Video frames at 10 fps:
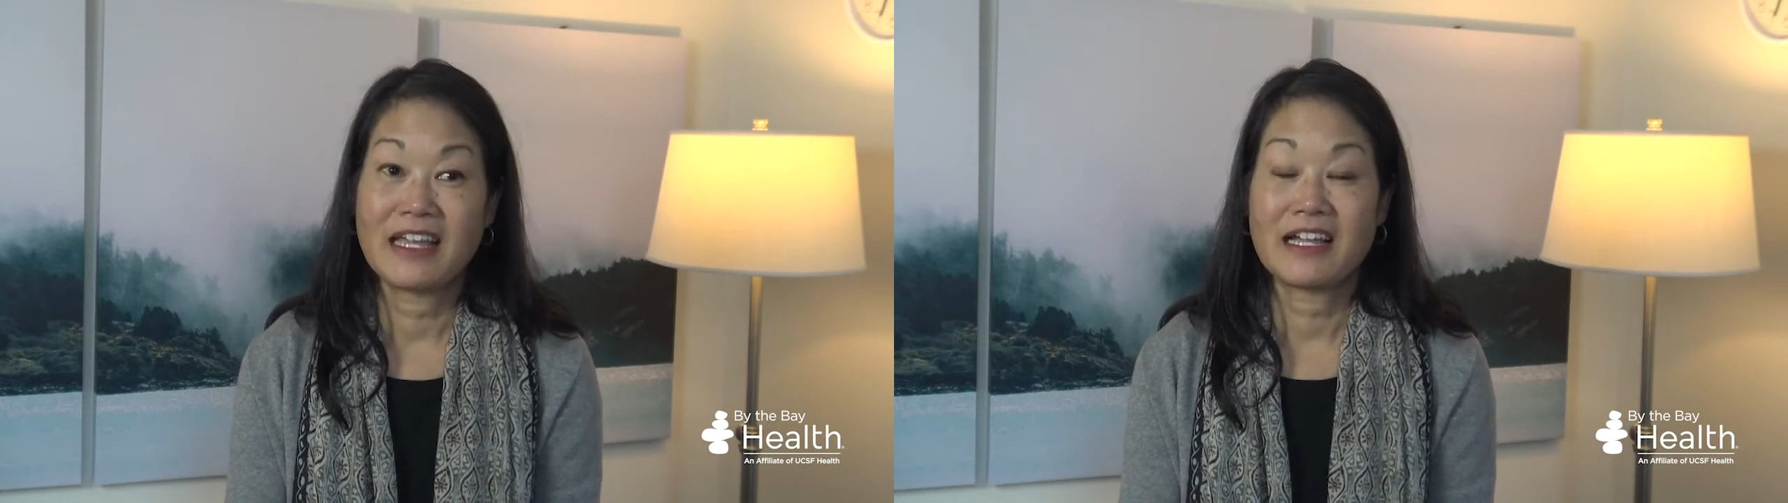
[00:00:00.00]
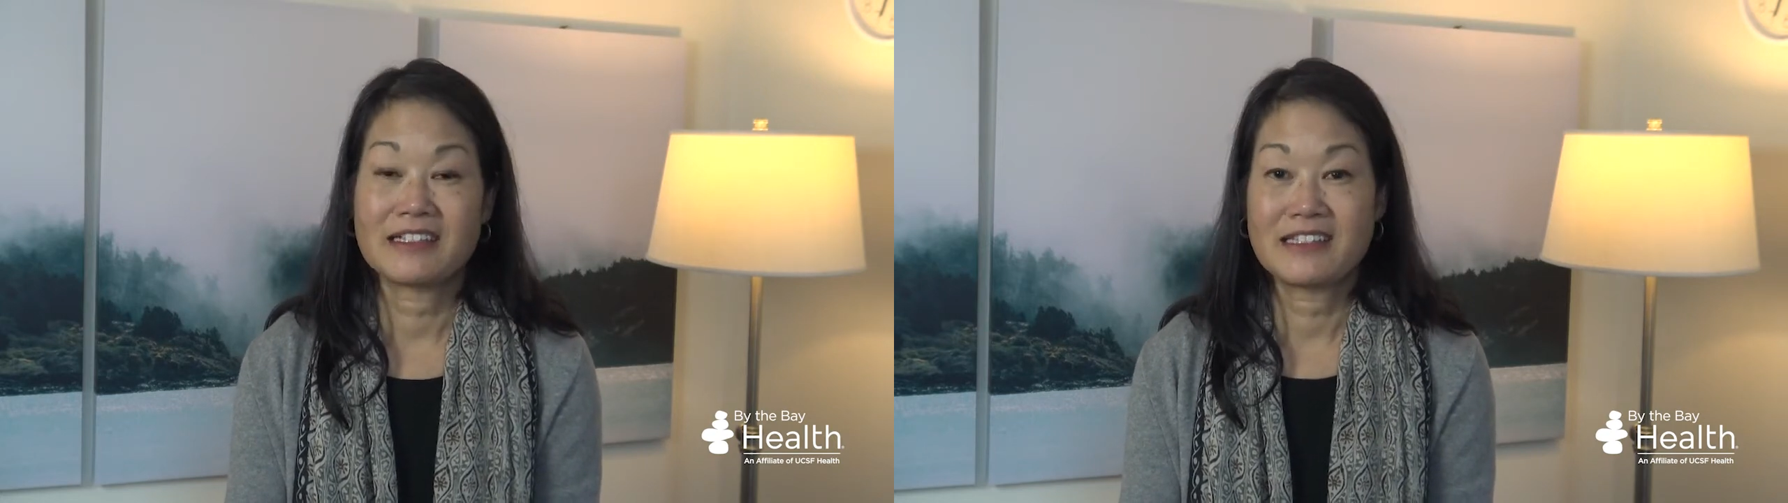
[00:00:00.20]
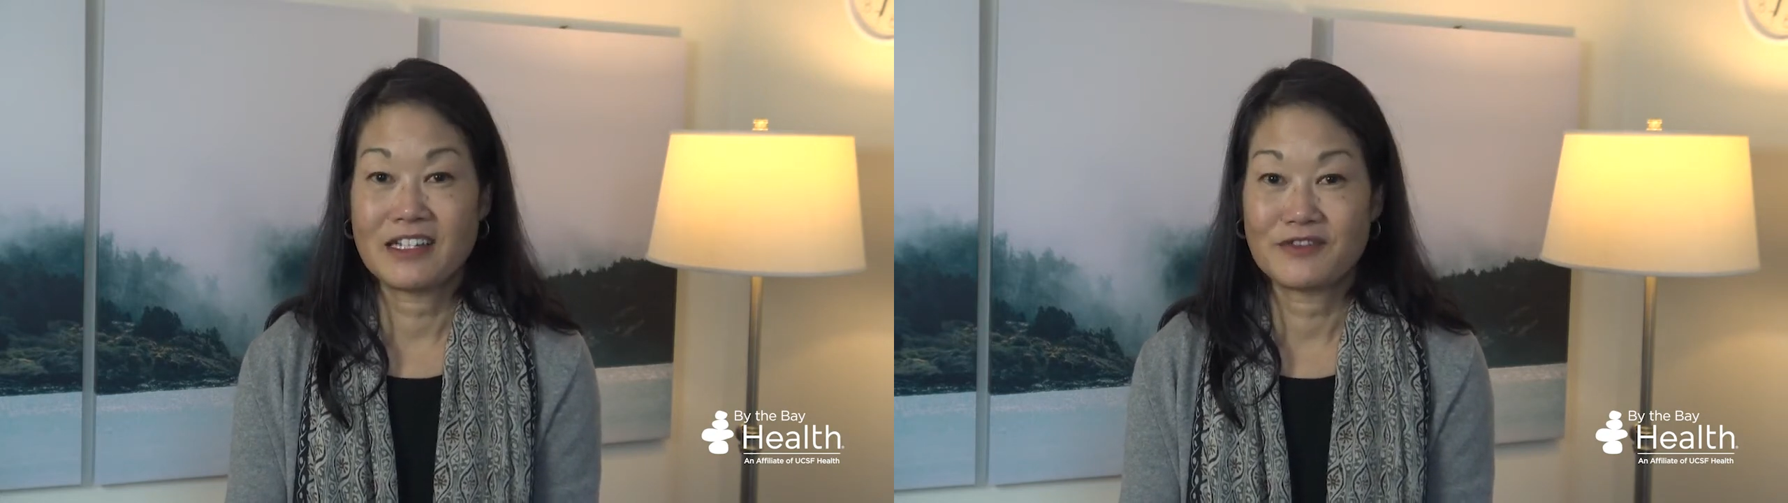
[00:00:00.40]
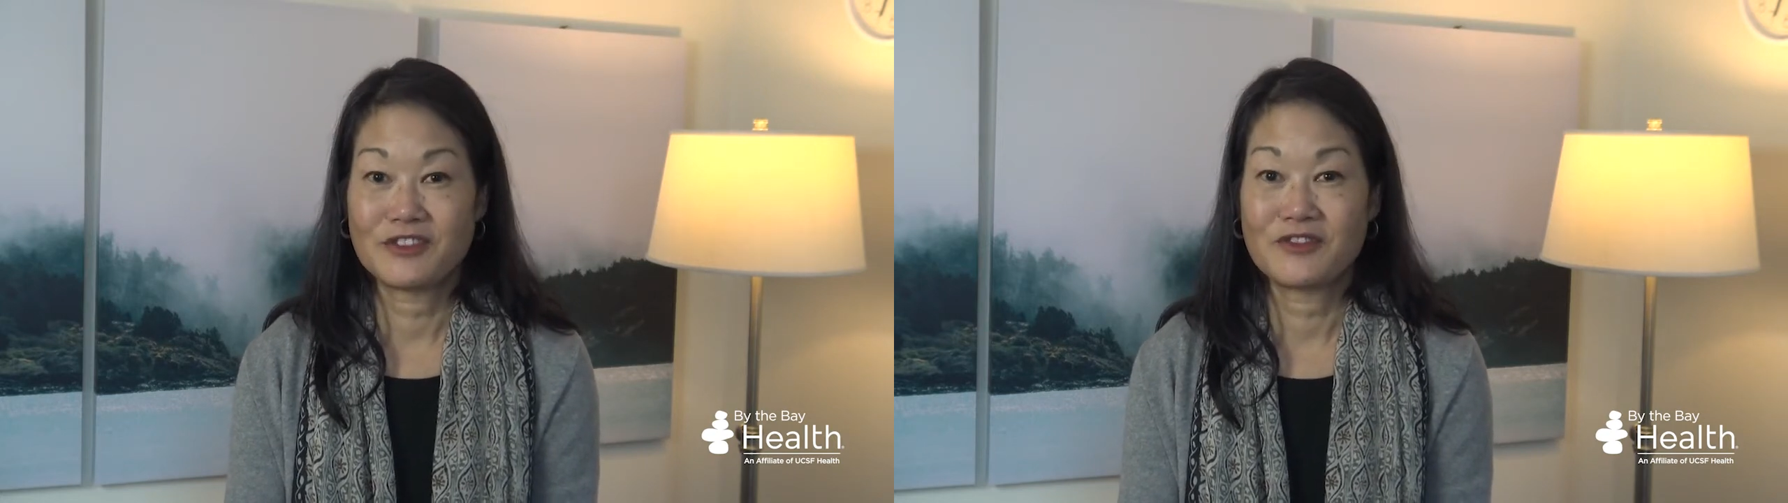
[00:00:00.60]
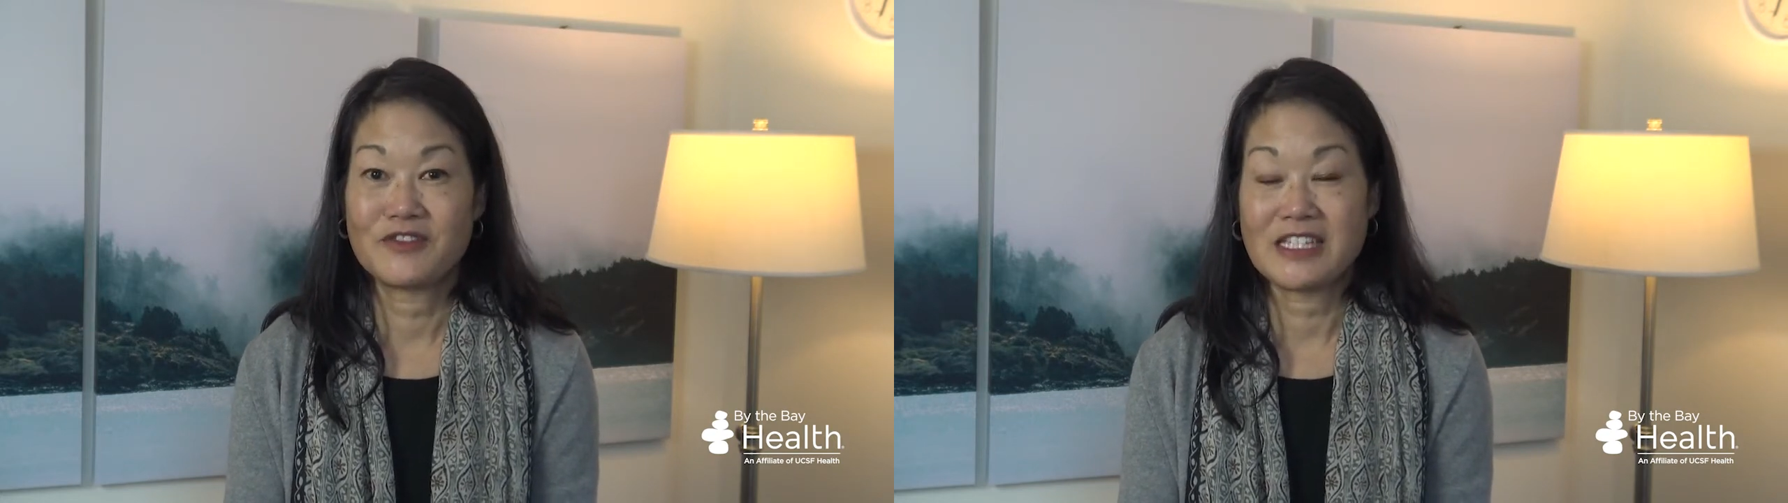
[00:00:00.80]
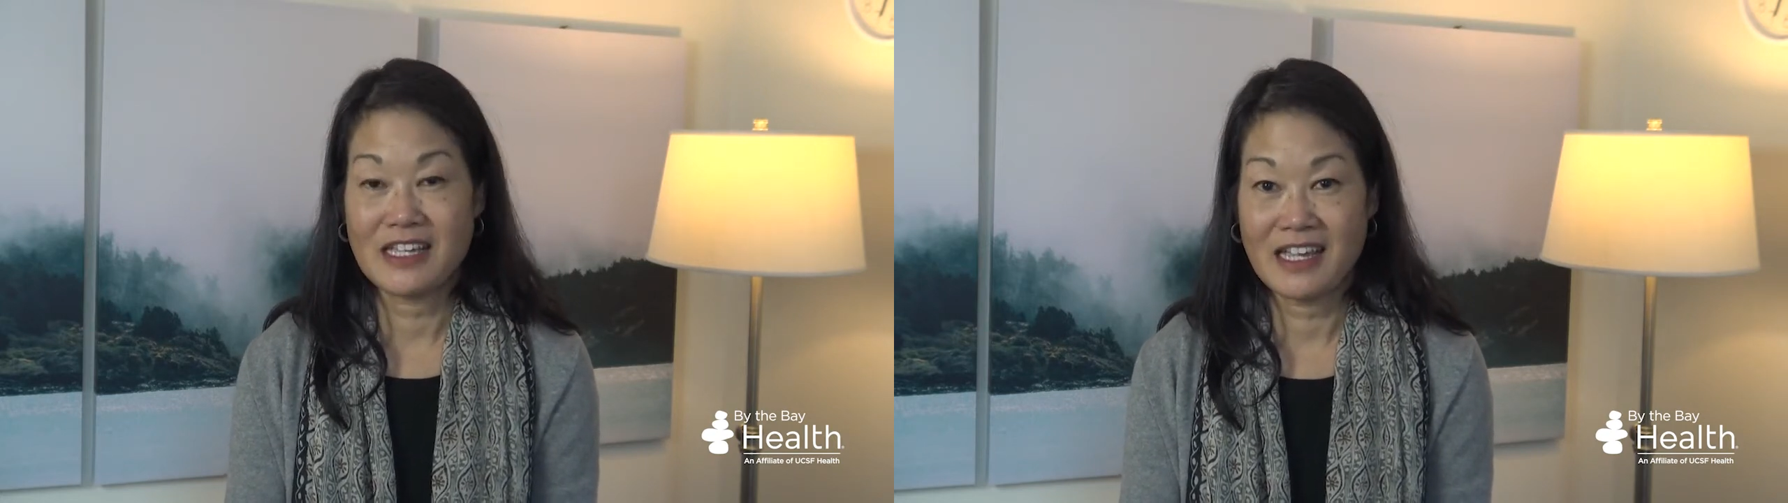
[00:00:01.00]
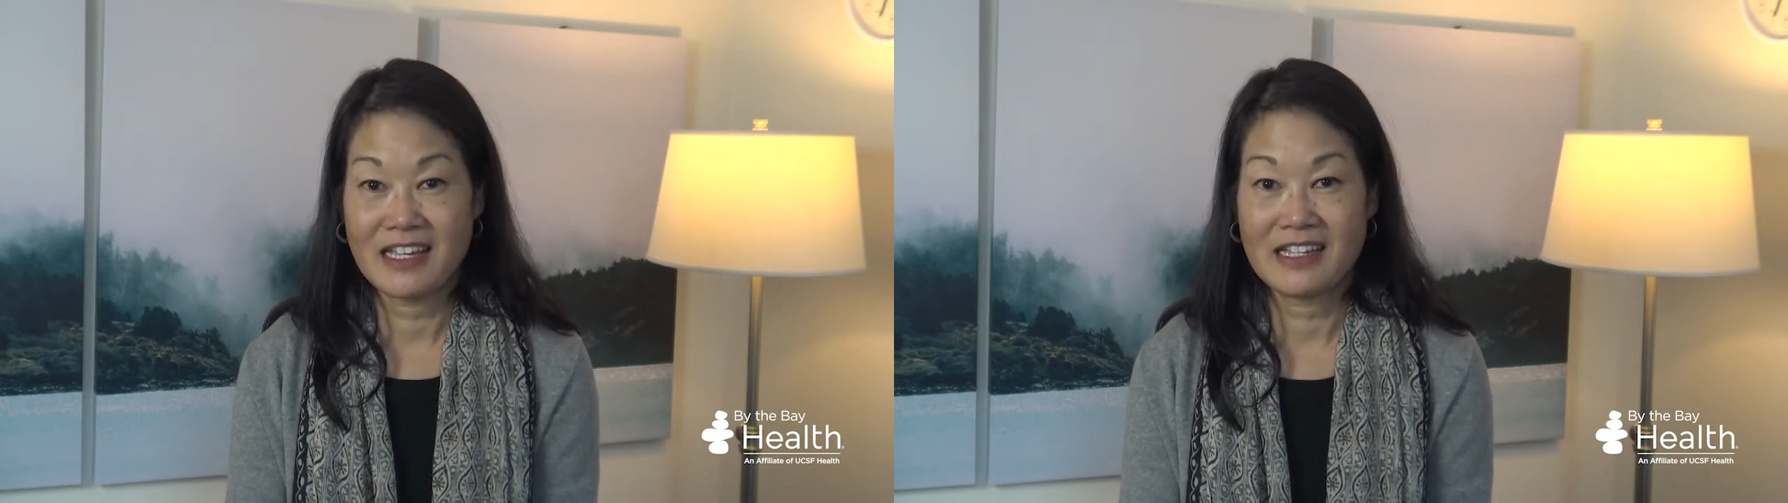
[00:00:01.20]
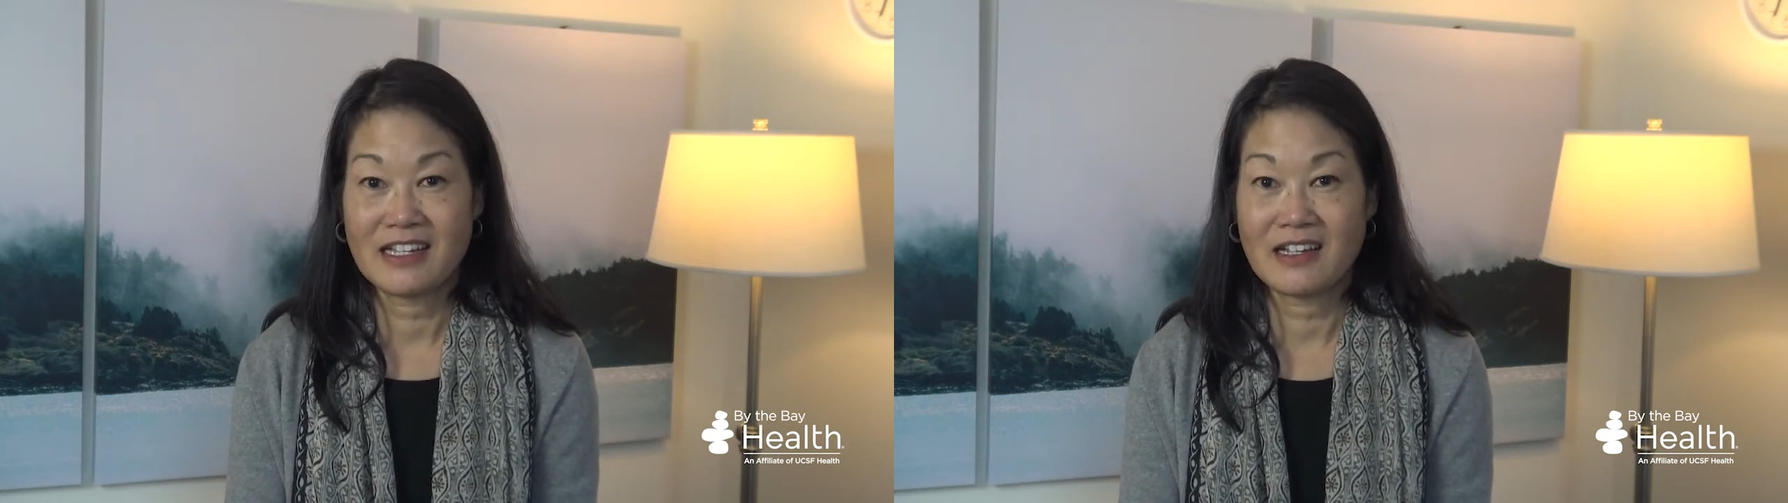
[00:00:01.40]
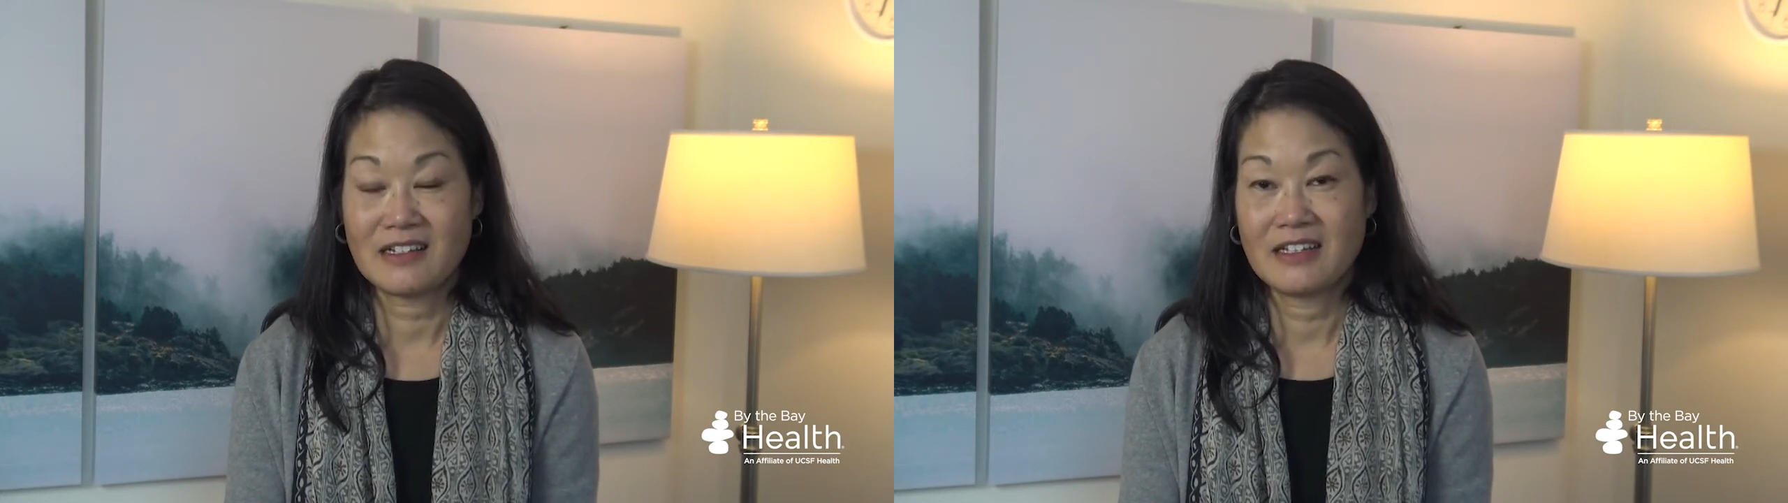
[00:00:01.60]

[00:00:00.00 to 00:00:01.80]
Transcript: at Stanford VA